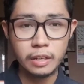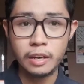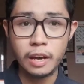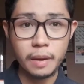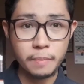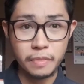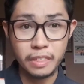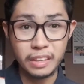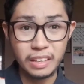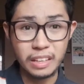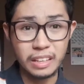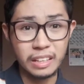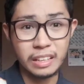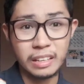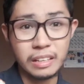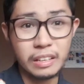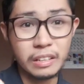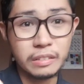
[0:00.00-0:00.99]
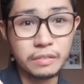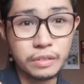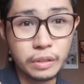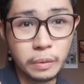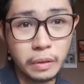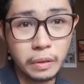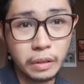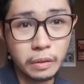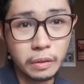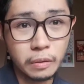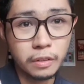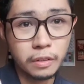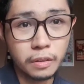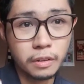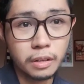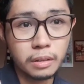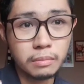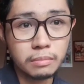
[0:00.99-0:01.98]
I'm thinking of showing you the
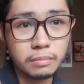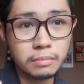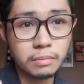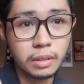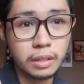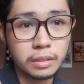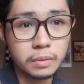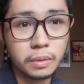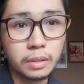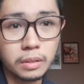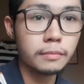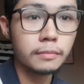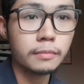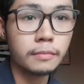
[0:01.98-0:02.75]
cream, might as well.